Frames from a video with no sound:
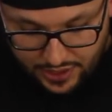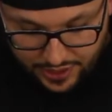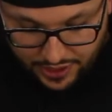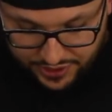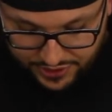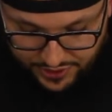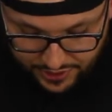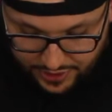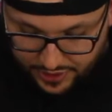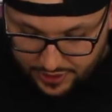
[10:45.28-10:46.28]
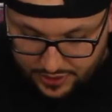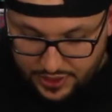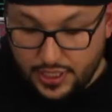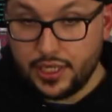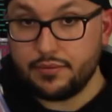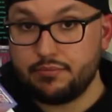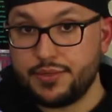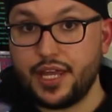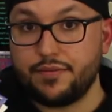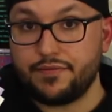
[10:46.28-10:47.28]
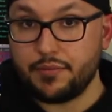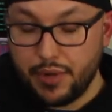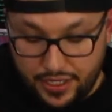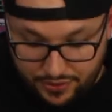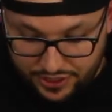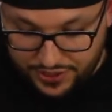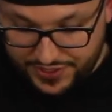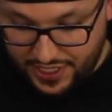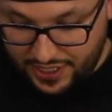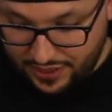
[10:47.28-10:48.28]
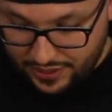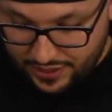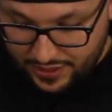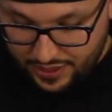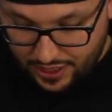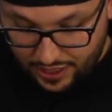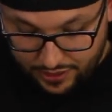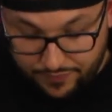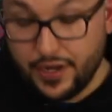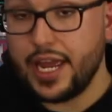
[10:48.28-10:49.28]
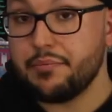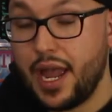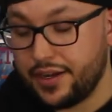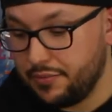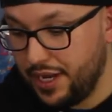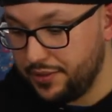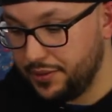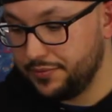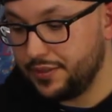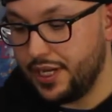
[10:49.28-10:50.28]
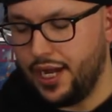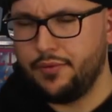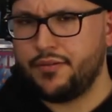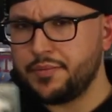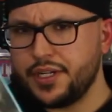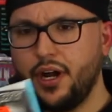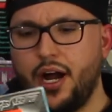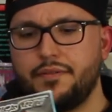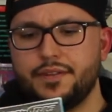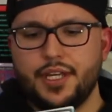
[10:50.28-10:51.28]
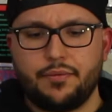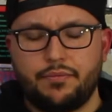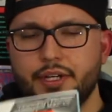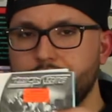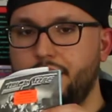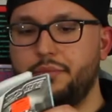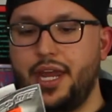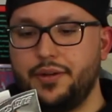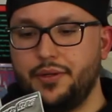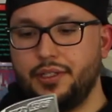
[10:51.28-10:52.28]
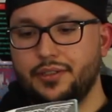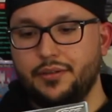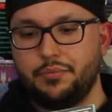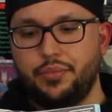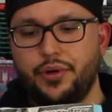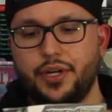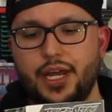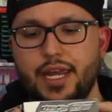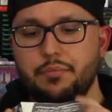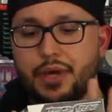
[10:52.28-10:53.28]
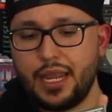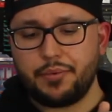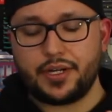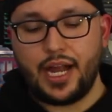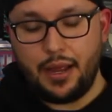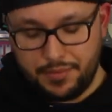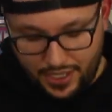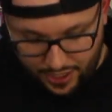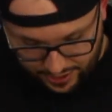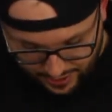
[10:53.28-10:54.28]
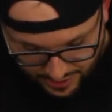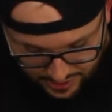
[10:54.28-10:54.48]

They also took the front manual, I should say, the front and back of the manual, ripped it off the original manual, put a paper copy on it.